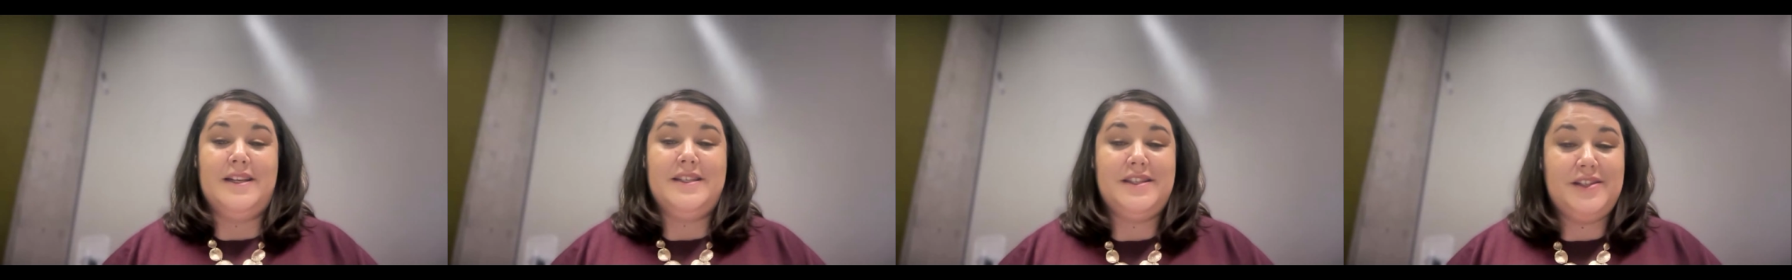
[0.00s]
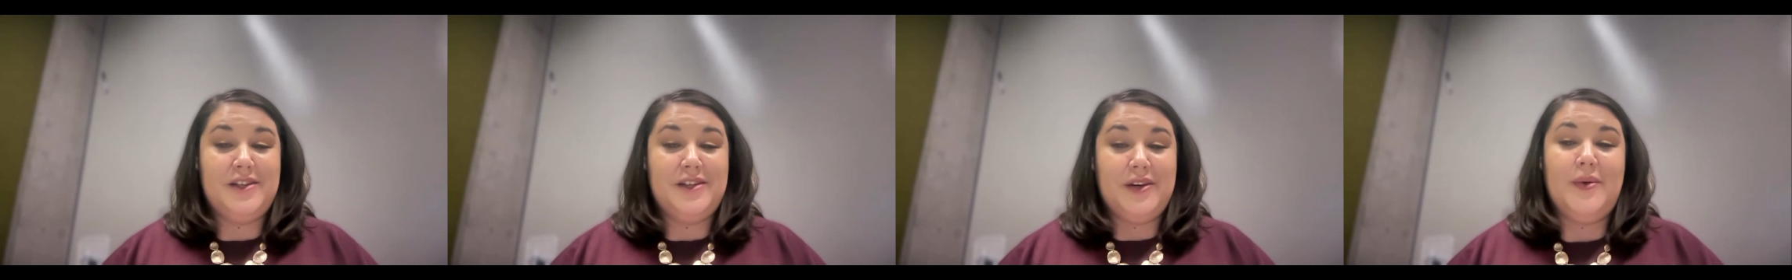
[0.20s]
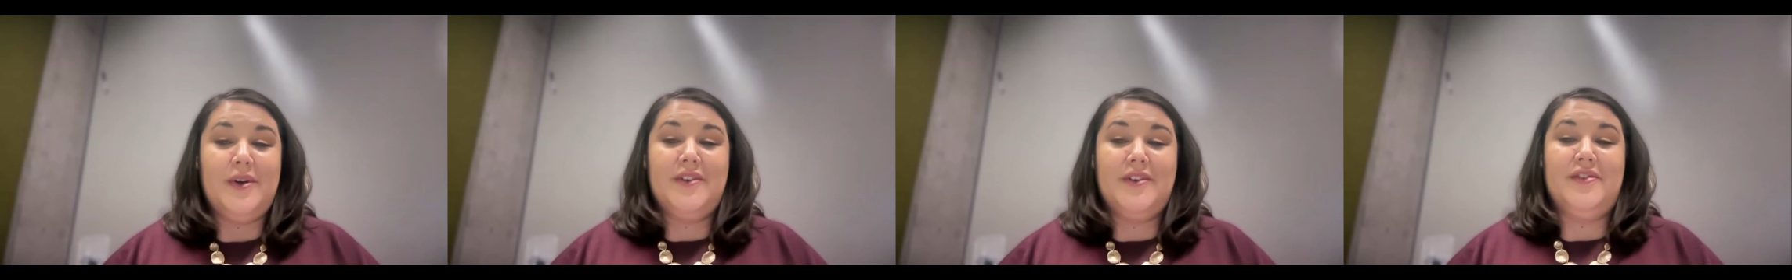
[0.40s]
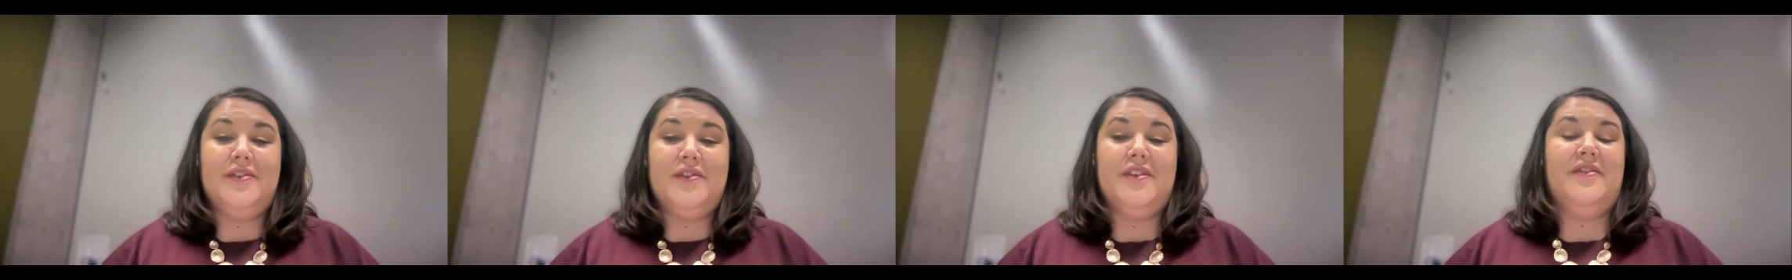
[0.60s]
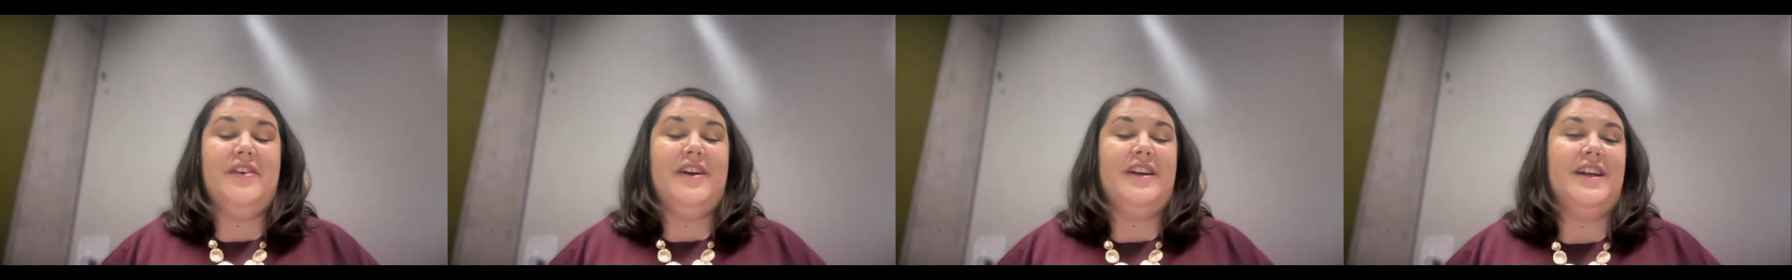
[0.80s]
I still work
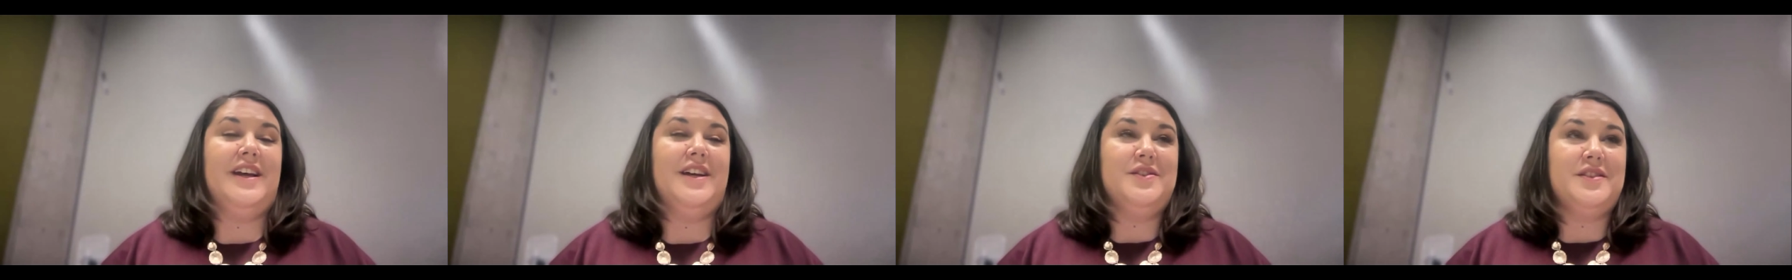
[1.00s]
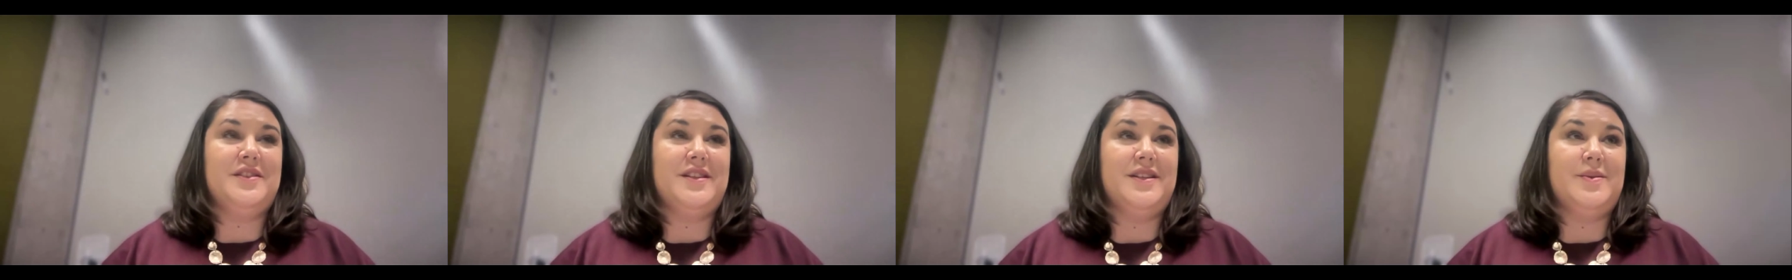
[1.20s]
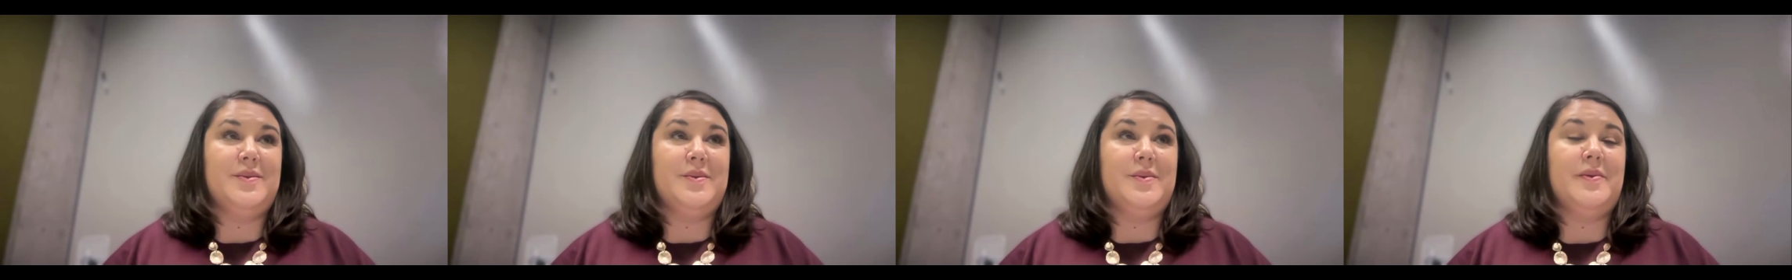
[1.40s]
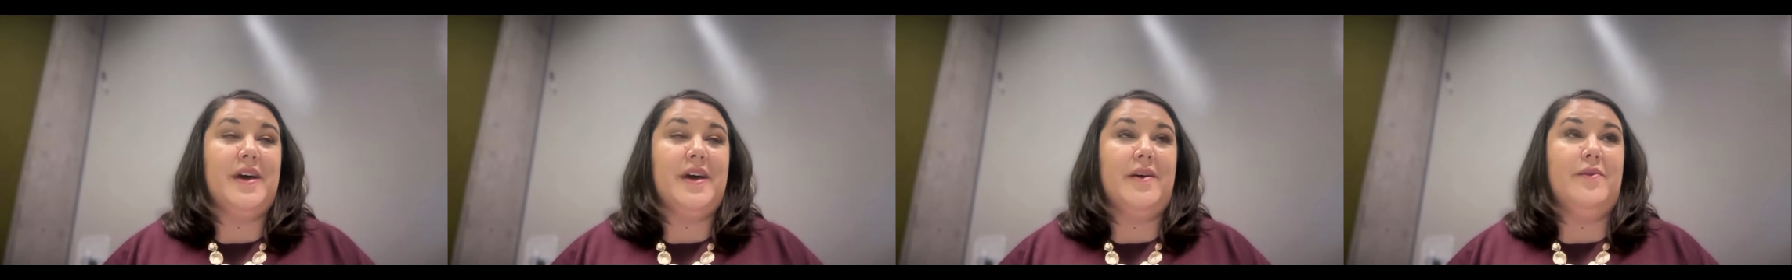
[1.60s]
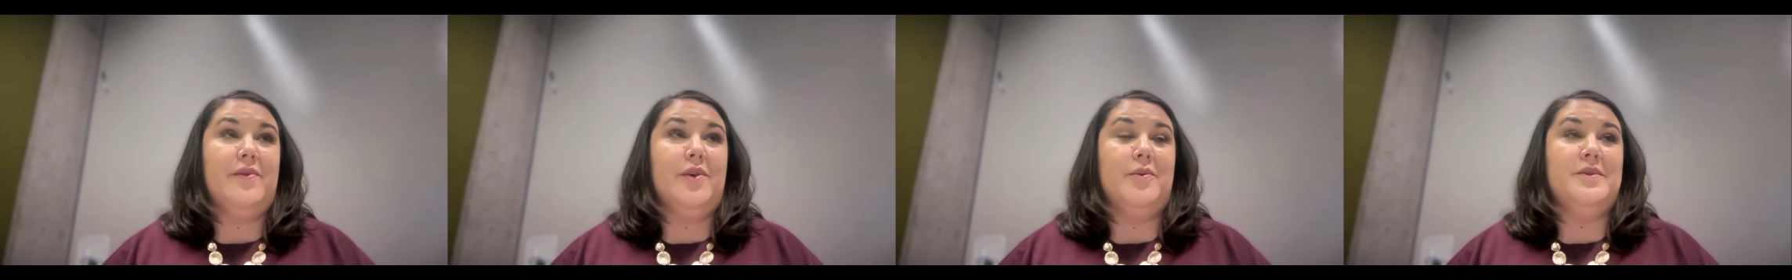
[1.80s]
for the financial systems
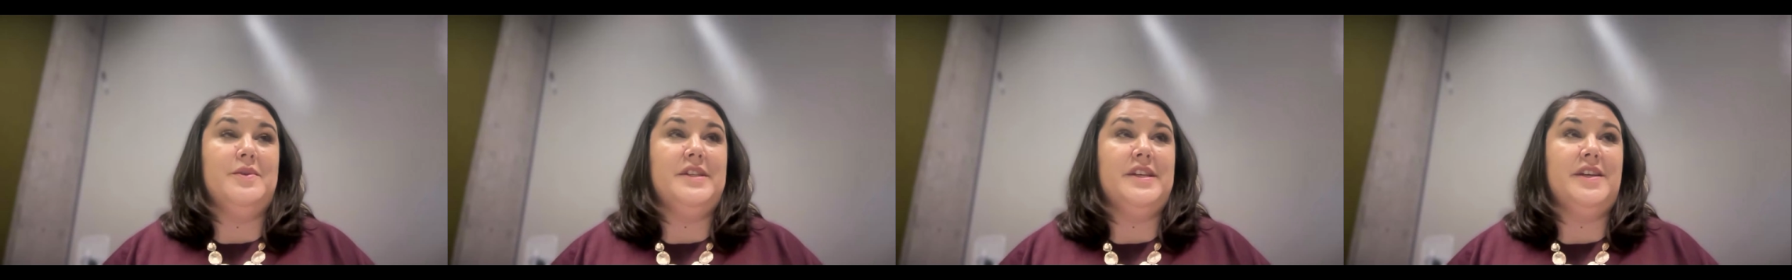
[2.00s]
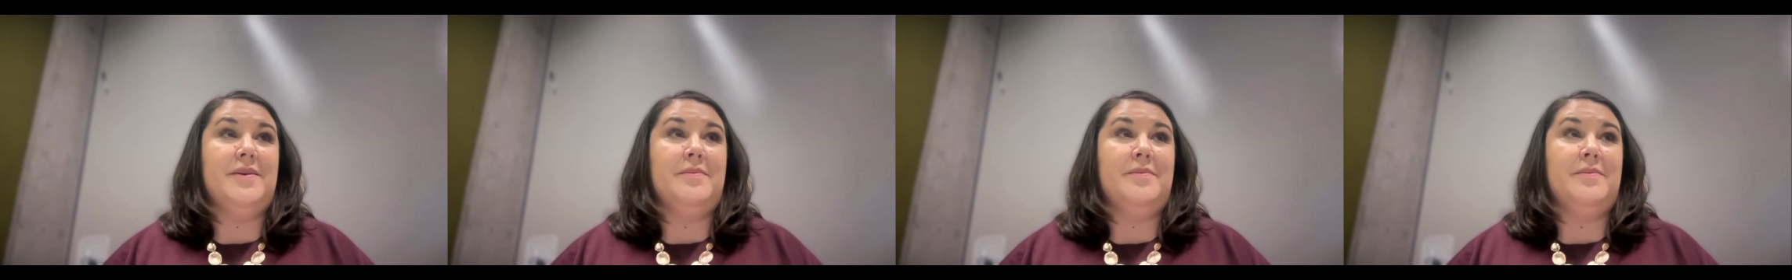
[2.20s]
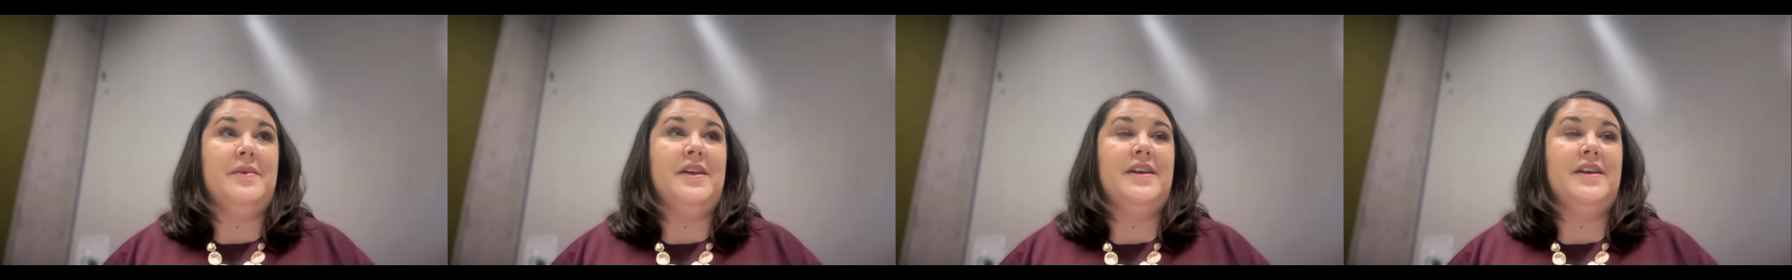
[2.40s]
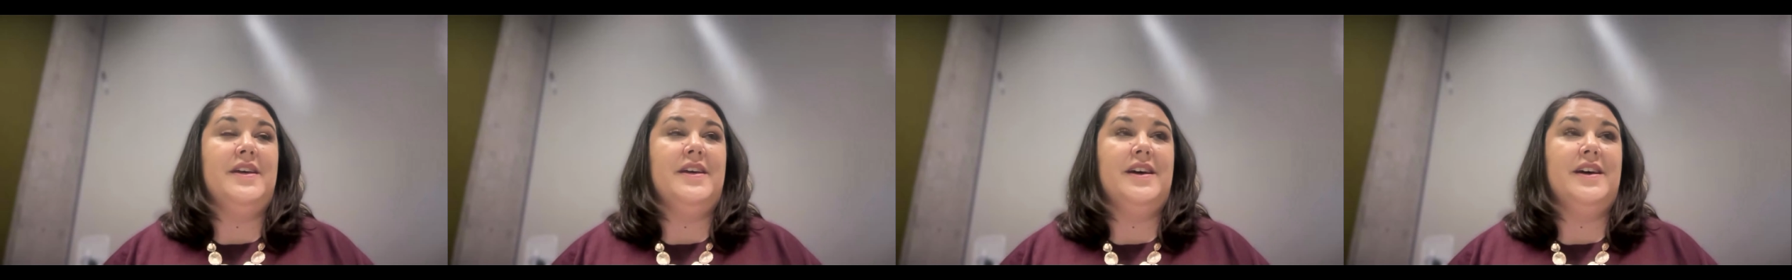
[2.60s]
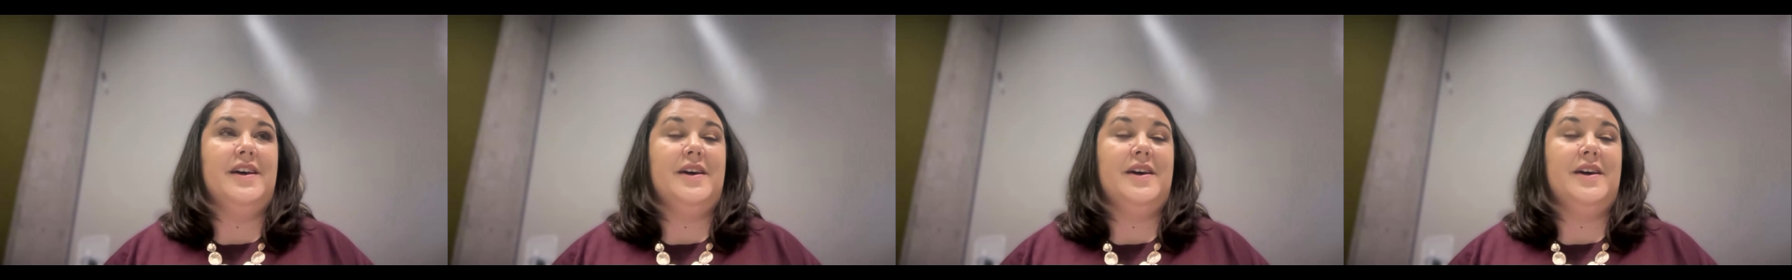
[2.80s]
platform team.